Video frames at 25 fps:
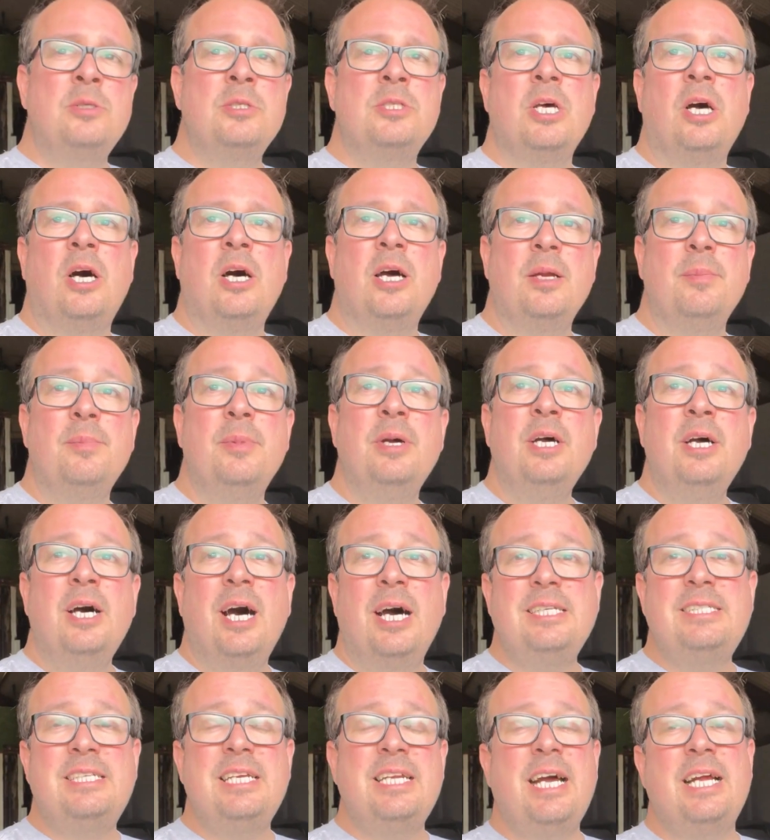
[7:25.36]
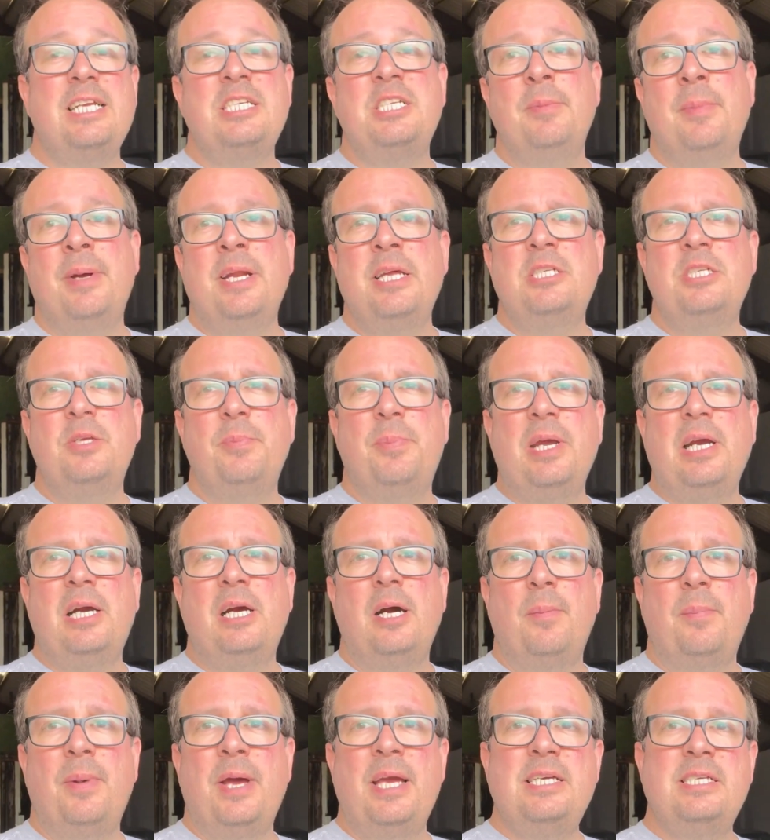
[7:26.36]
time. I did actually manage to pick
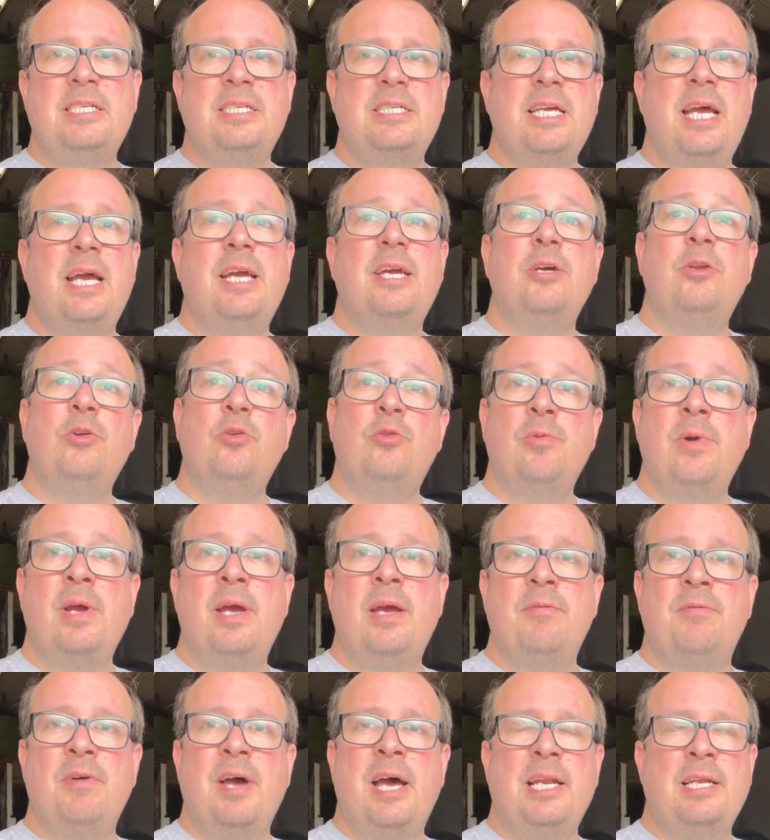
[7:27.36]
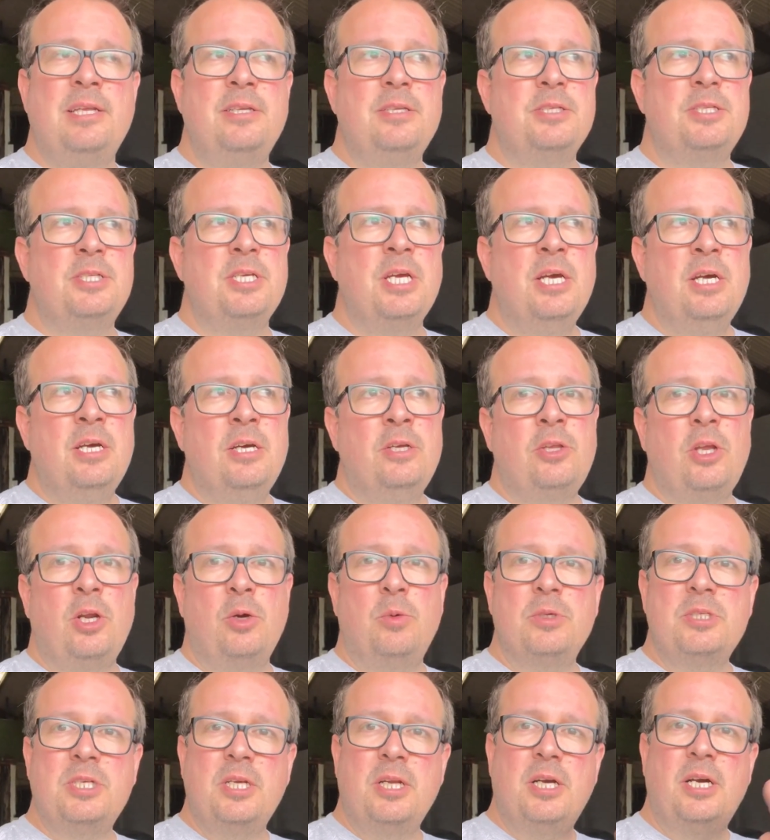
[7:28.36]
up a second rear valance that I
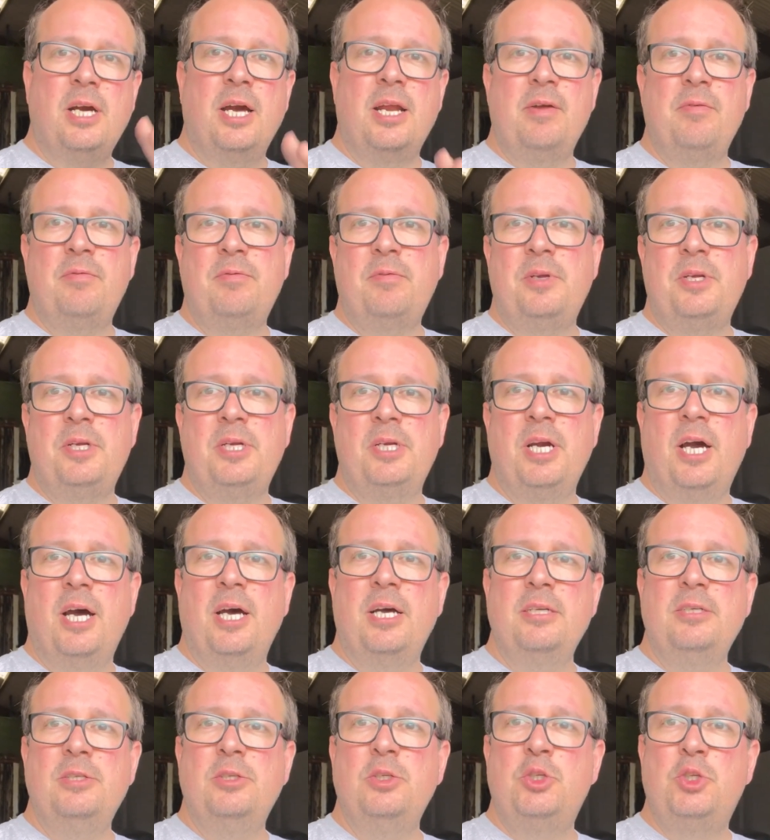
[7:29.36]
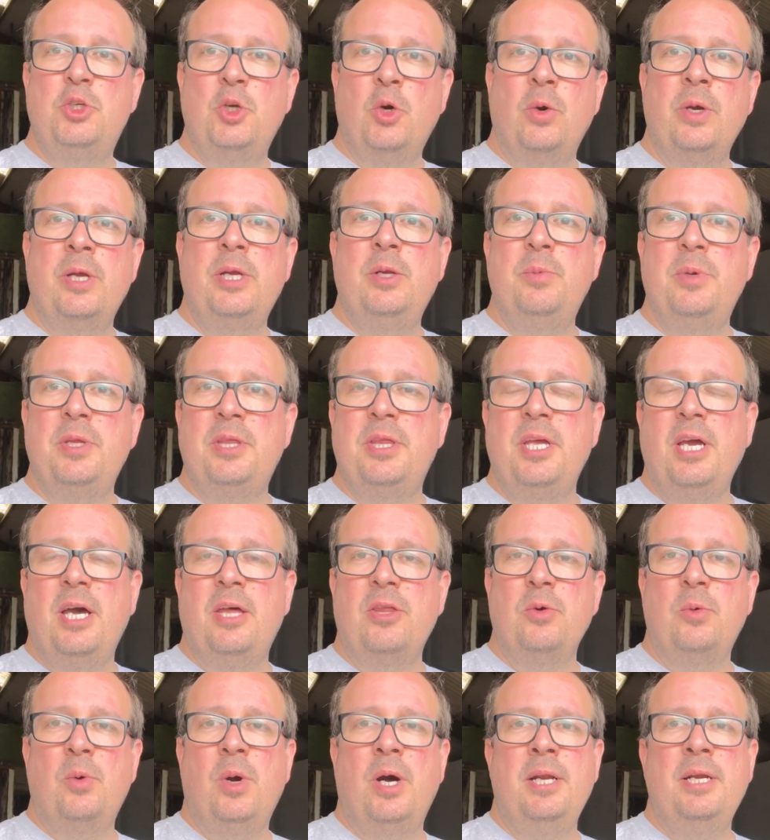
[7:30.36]
was going to kind of cut and join with the
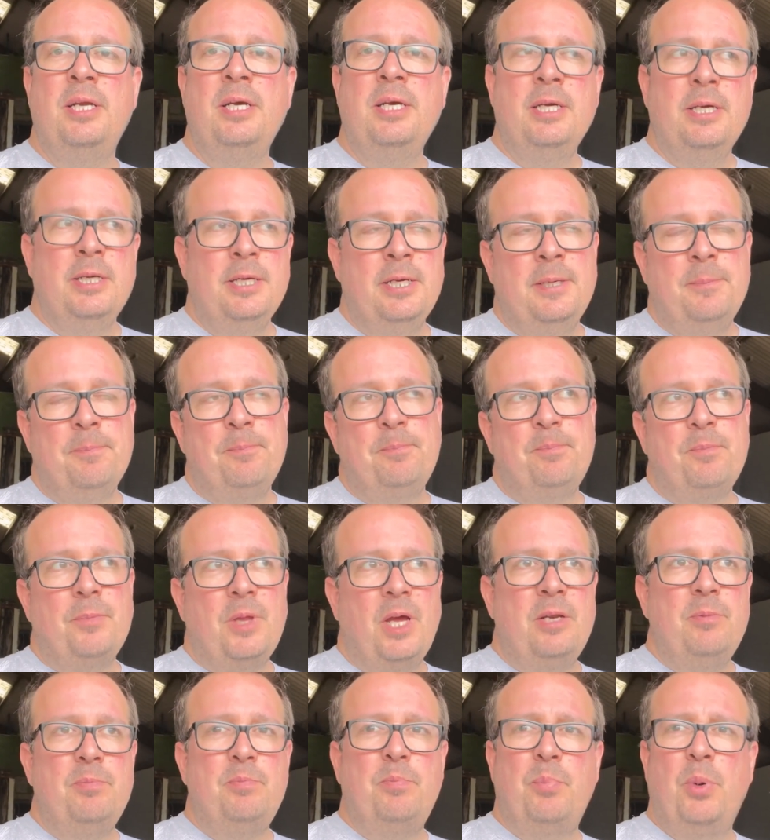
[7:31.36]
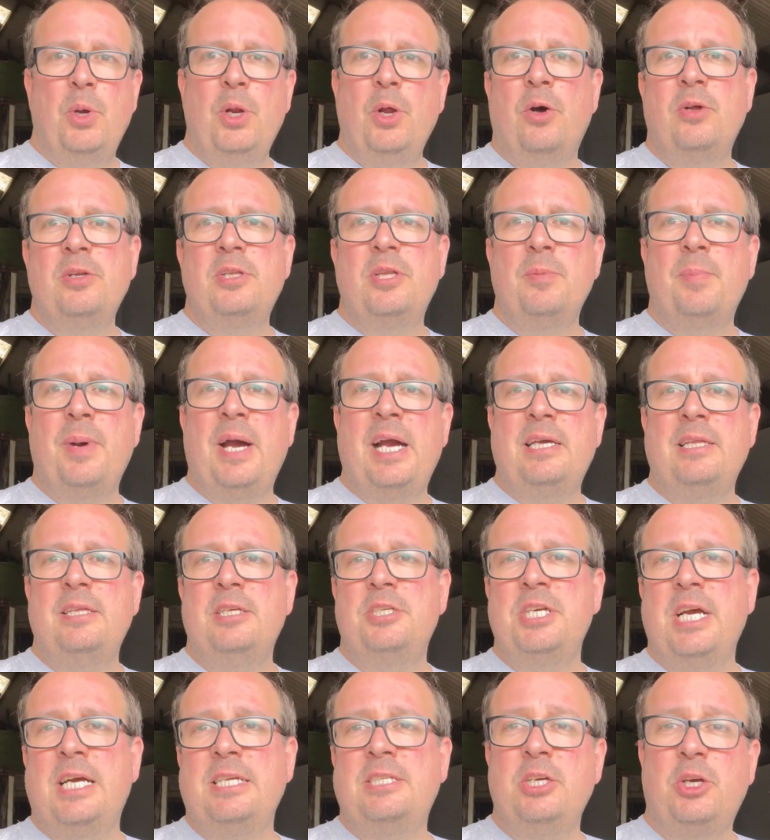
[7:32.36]
other one and put it onto the back of the
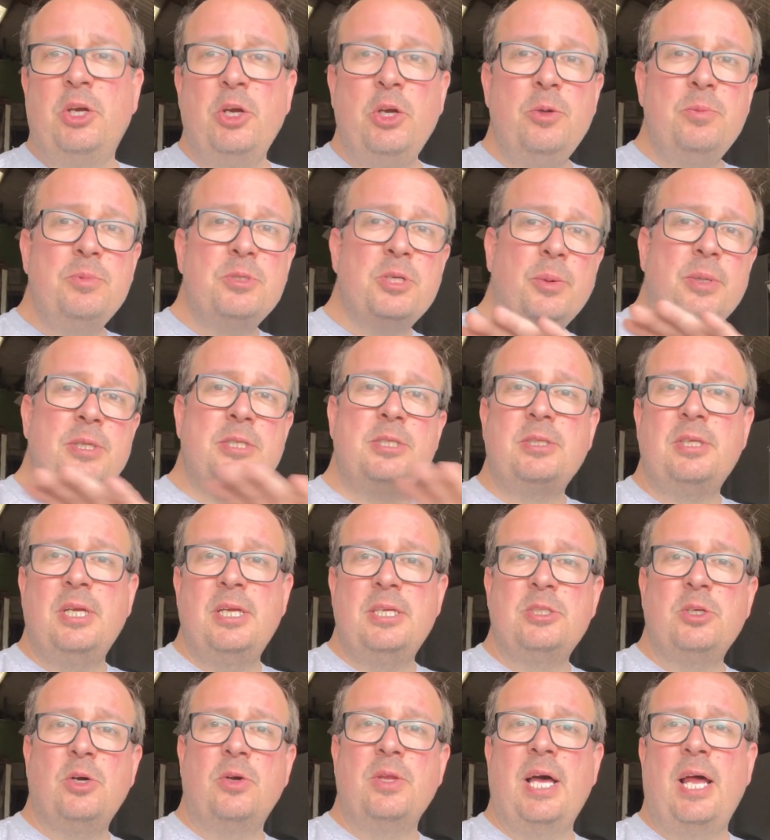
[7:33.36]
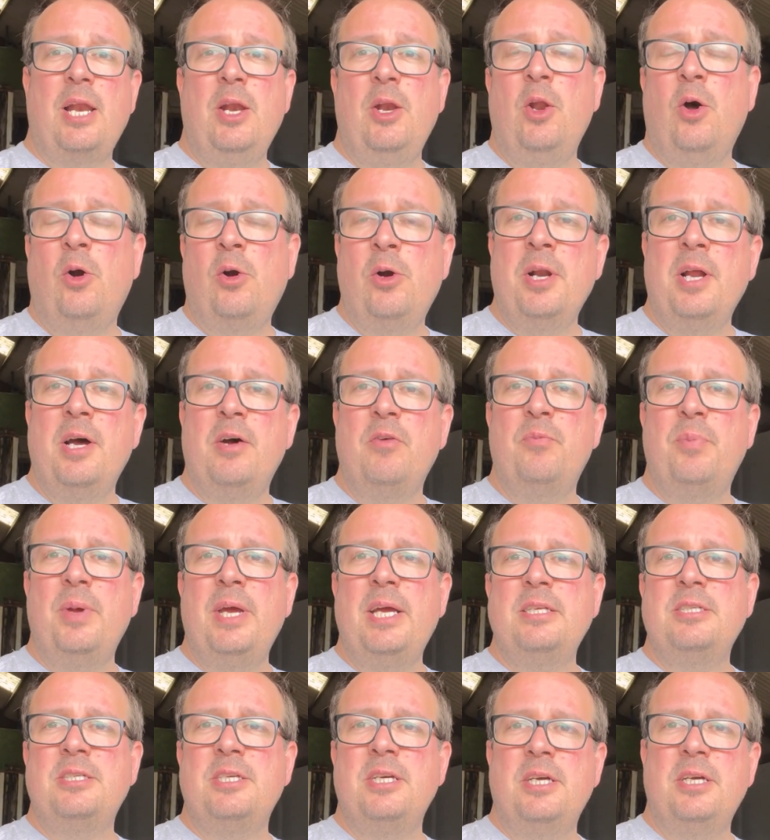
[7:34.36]
Jetta Coupe, so it's got that long enough
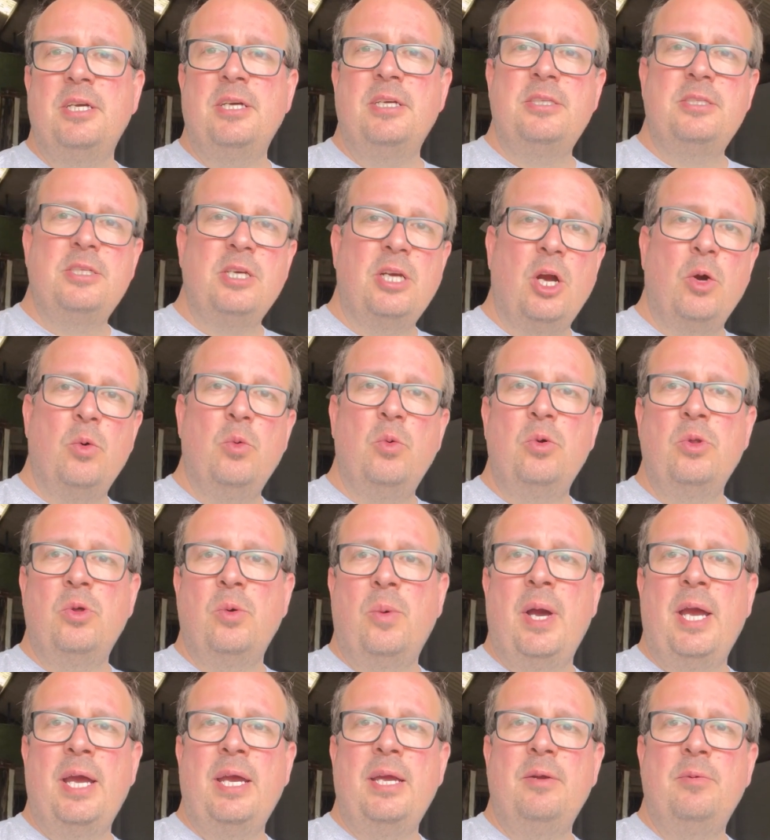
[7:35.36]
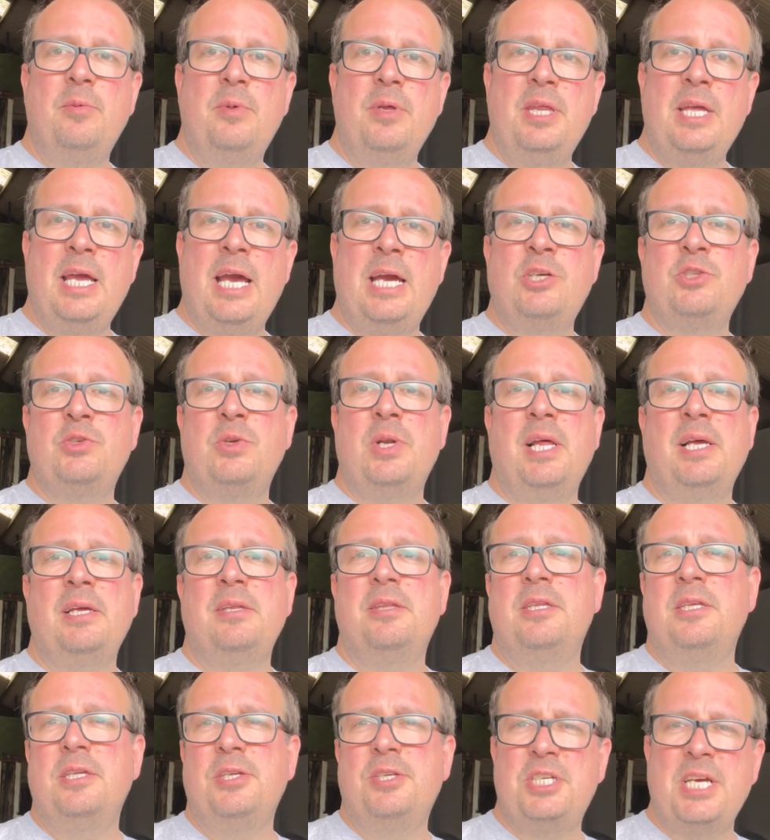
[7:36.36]
bit to go all the way with the extra
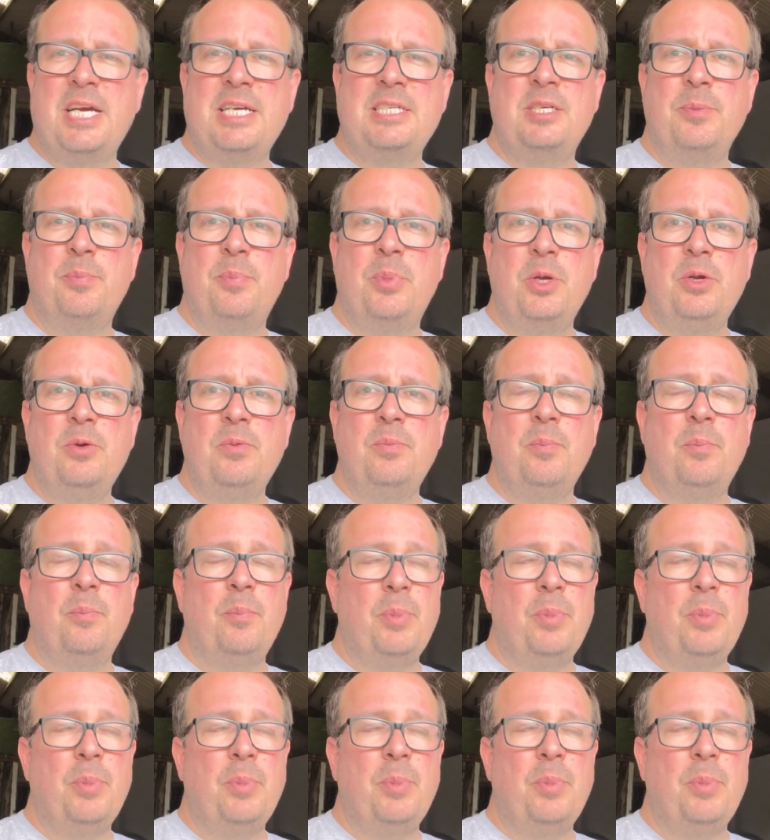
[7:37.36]
length of the Jetta boot.